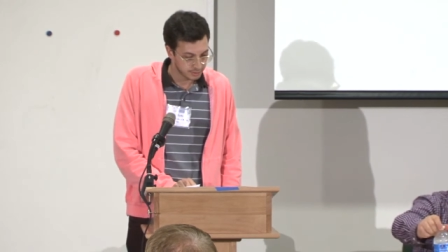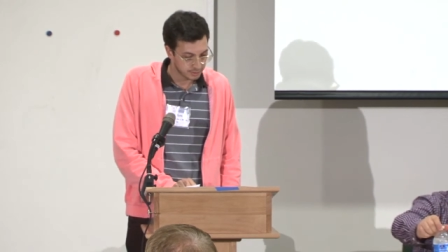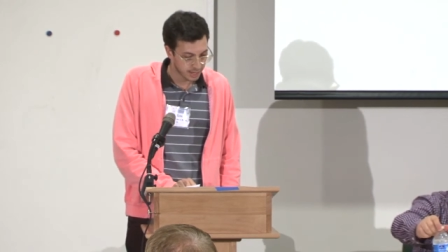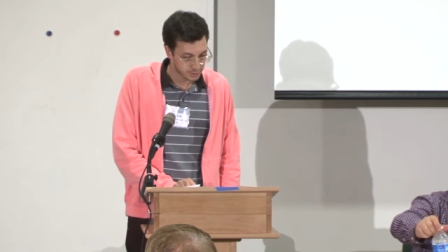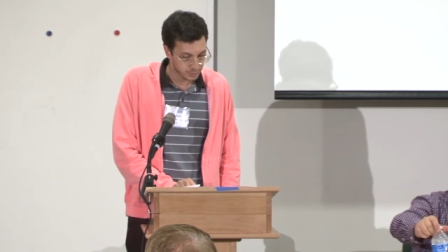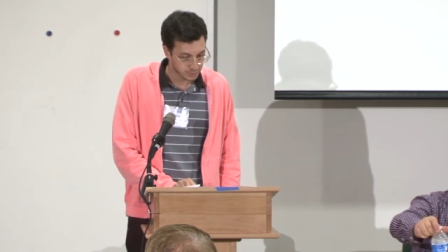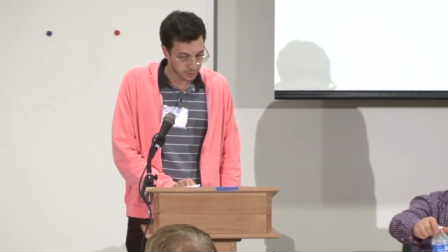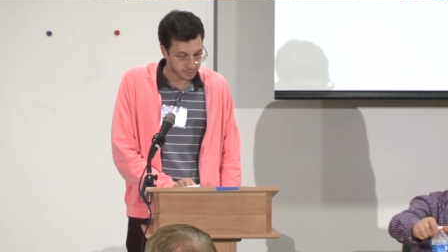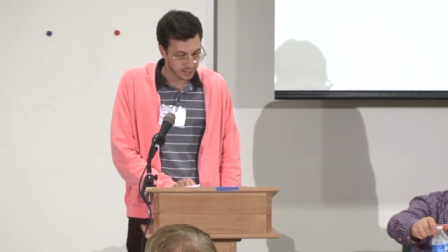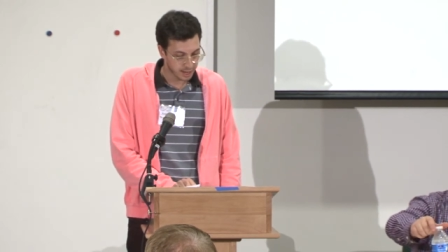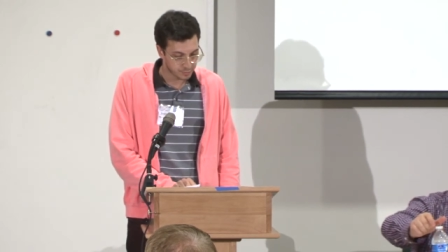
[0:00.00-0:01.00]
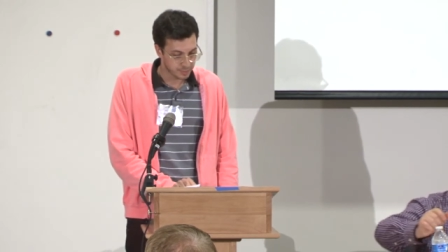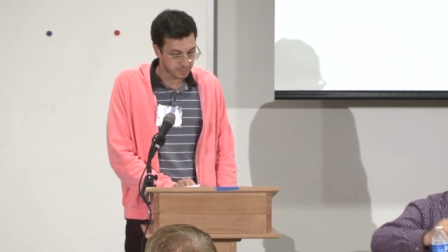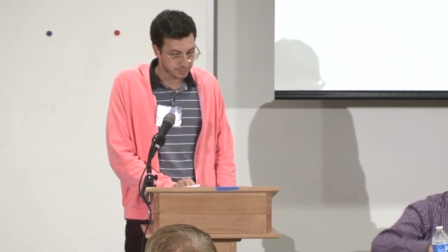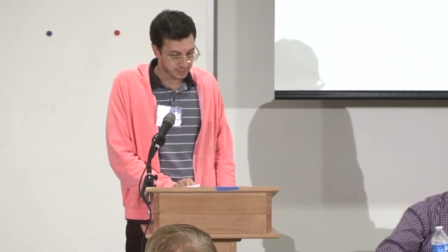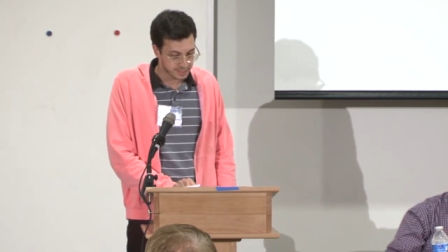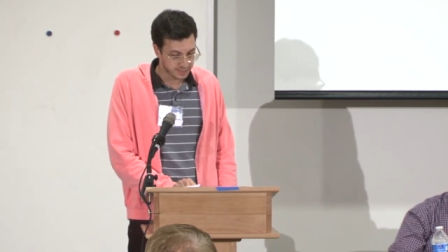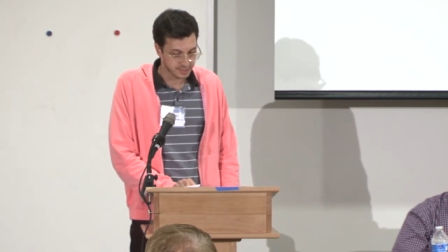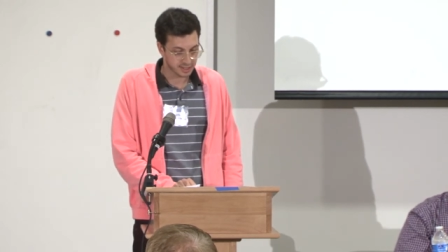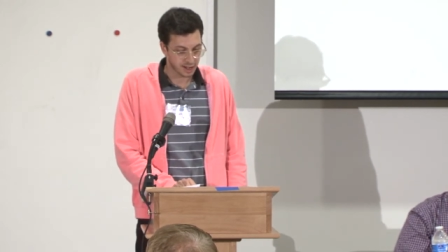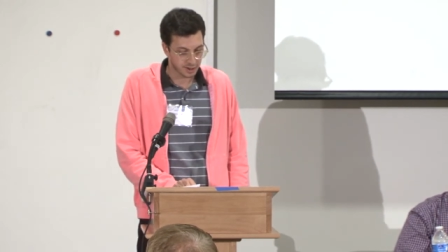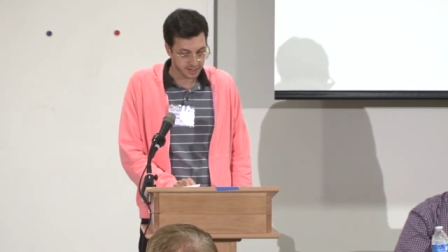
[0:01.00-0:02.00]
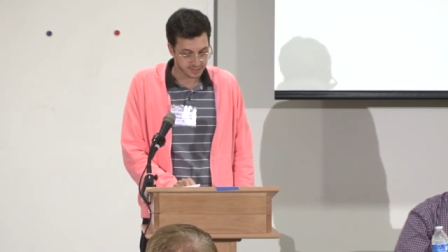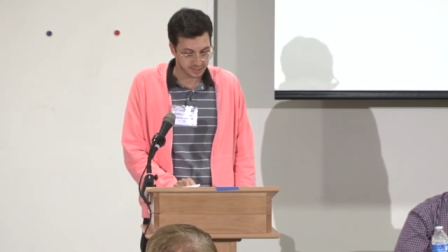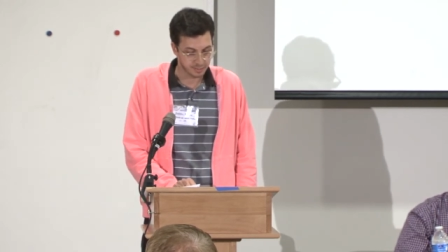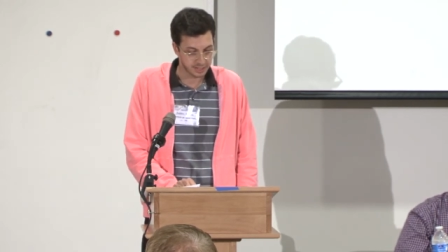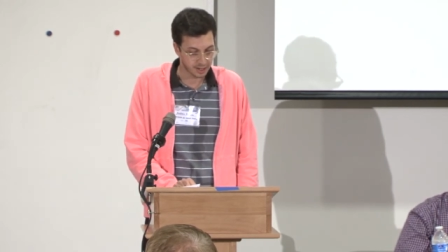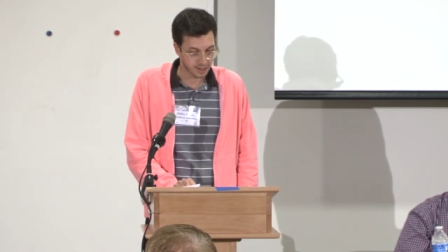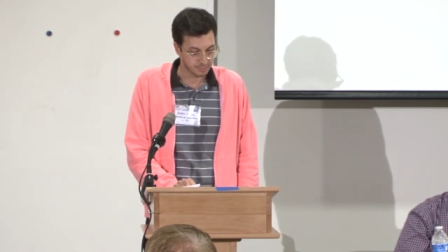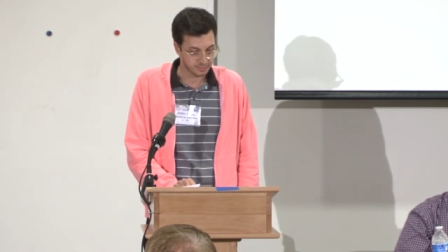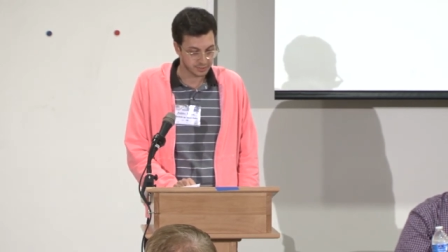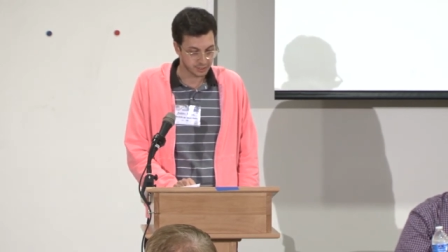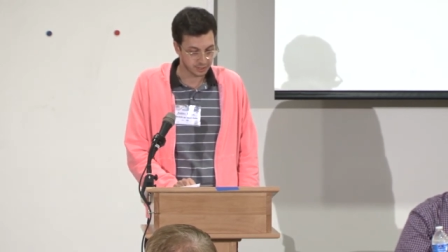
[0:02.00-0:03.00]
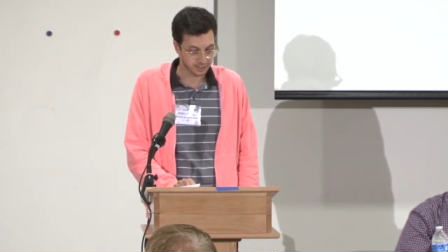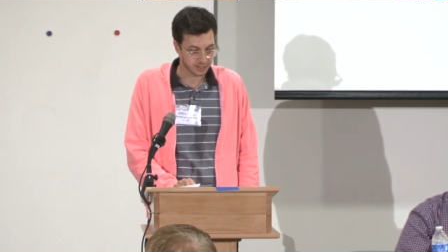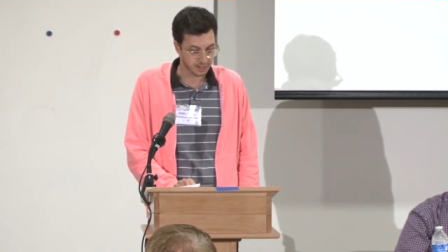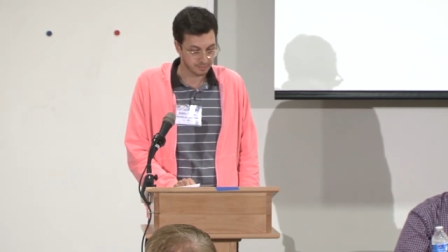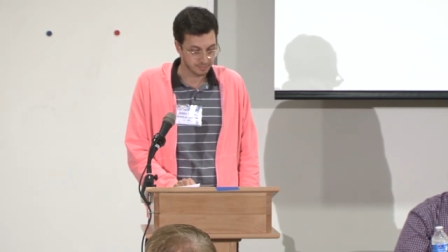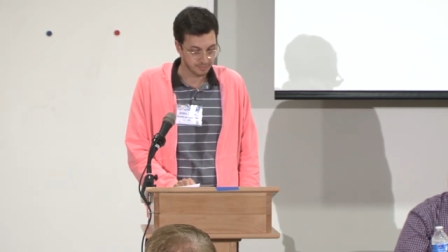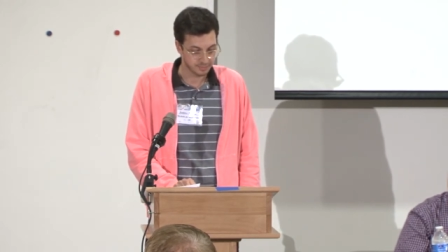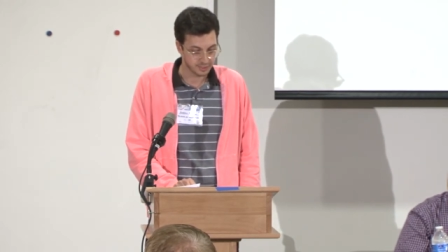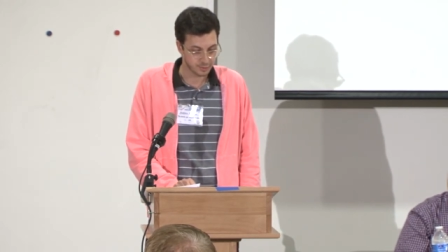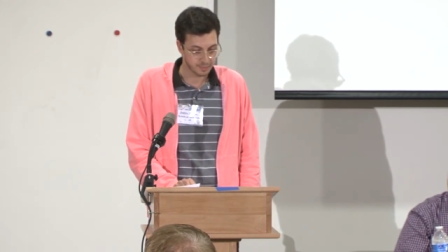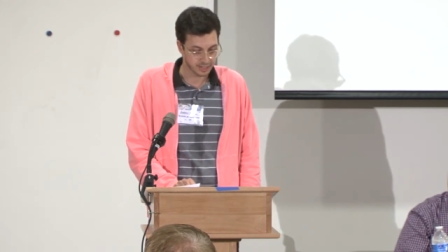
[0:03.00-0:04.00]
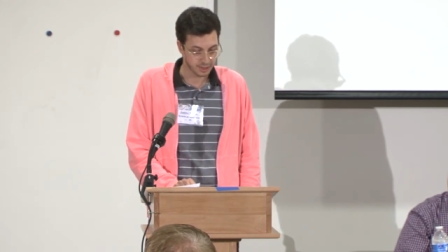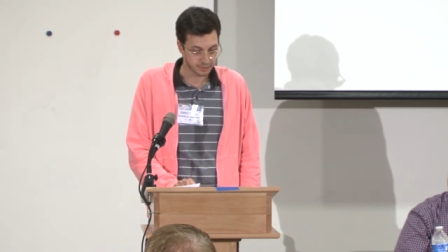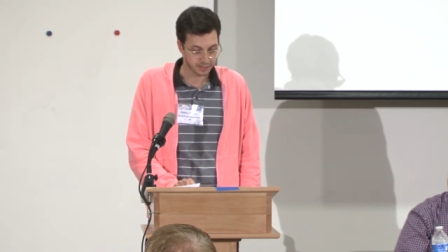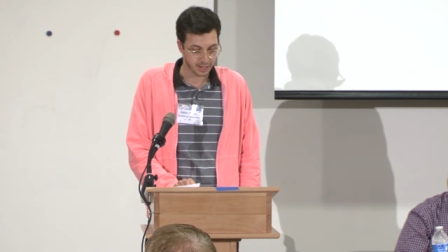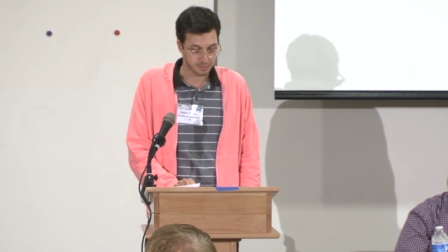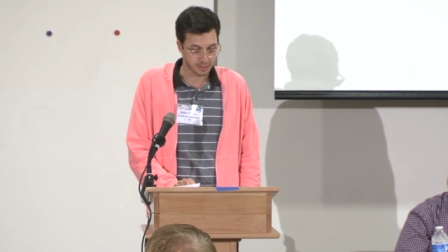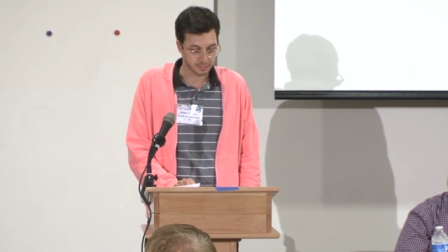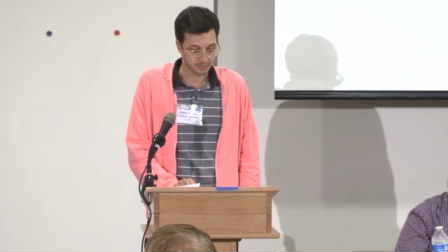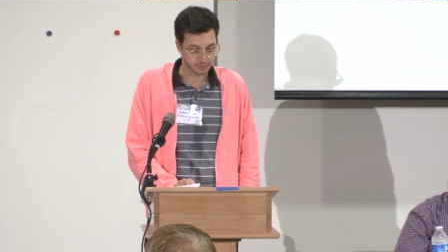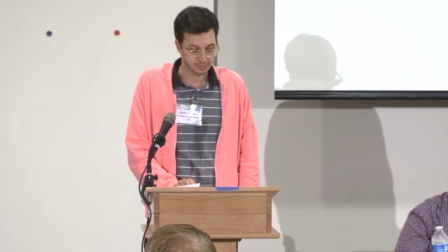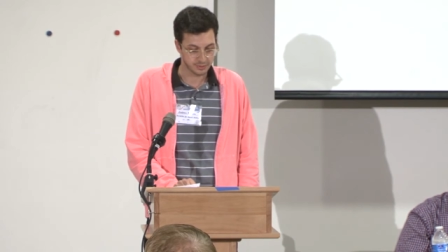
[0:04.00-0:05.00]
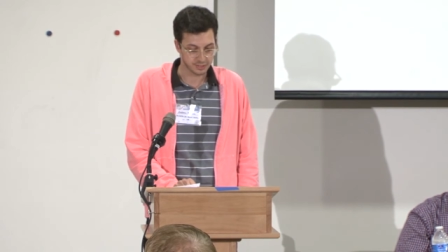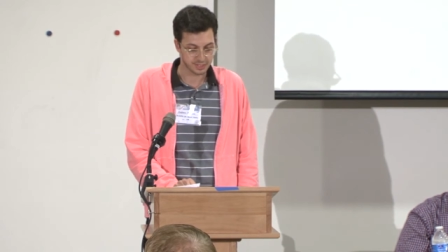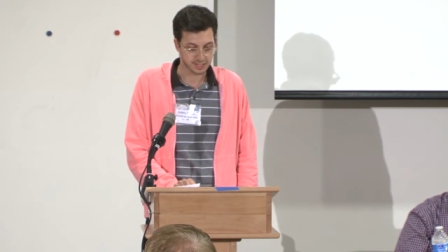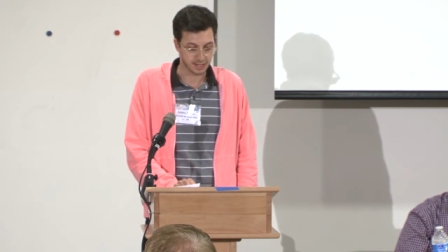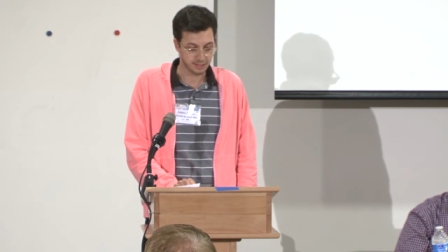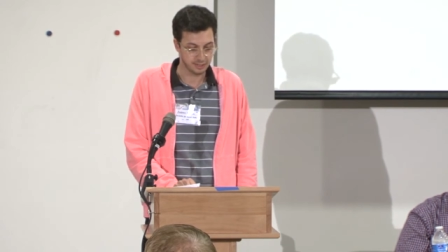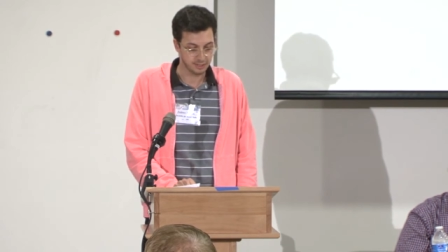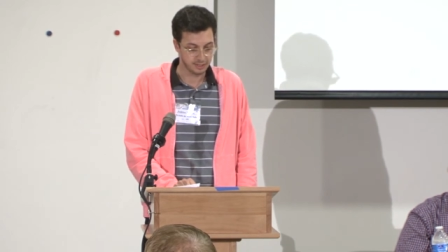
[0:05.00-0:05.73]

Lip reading: "That's what drove a lot of people into these areas to meet up, to hook up, to meet other gay people," she said.